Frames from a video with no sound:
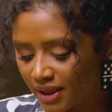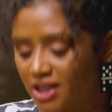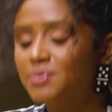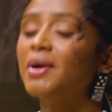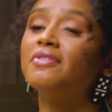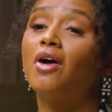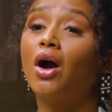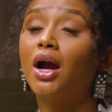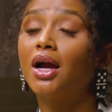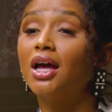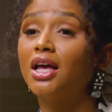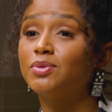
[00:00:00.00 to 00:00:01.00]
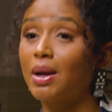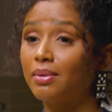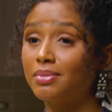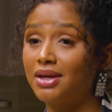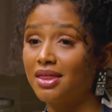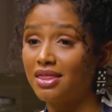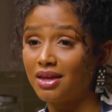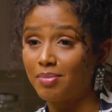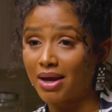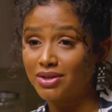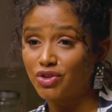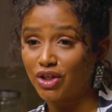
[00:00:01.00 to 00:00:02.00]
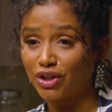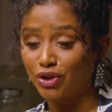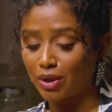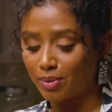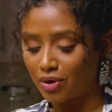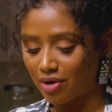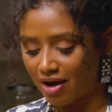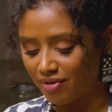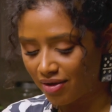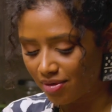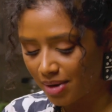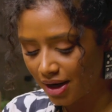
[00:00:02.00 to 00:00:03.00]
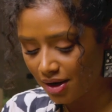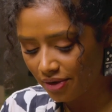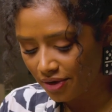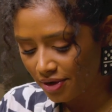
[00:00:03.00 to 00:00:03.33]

This by far is probably the best chicken adobo I've ever made.